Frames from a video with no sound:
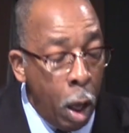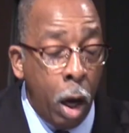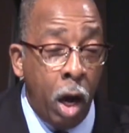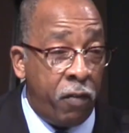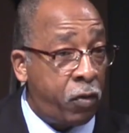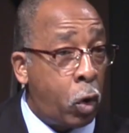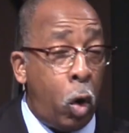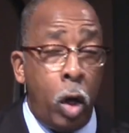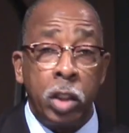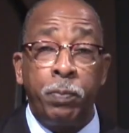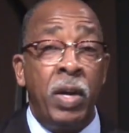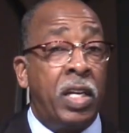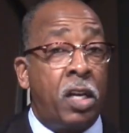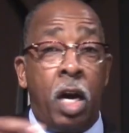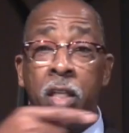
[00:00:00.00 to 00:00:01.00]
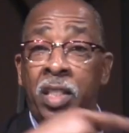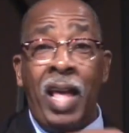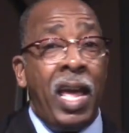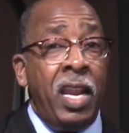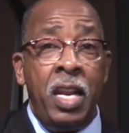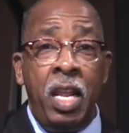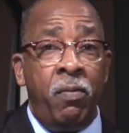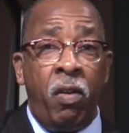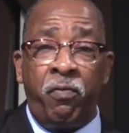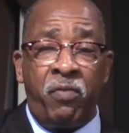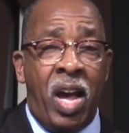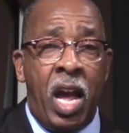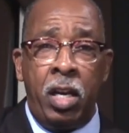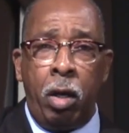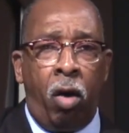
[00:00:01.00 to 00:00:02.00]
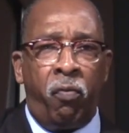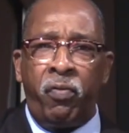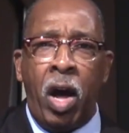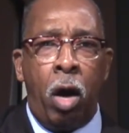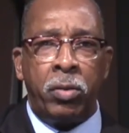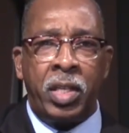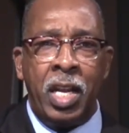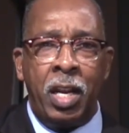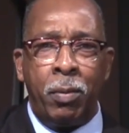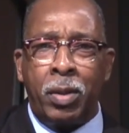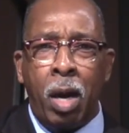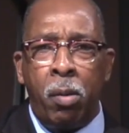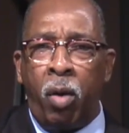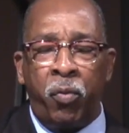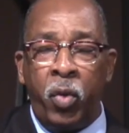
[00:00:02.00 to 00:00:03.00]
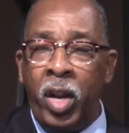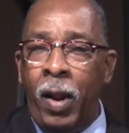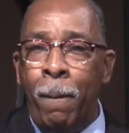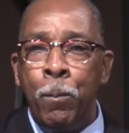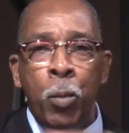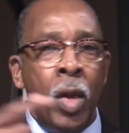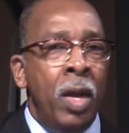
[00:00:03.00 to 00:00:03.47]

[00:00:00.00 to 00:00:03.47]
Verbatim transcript: Of course, because they didn't even find no fault in him. Come on, friend.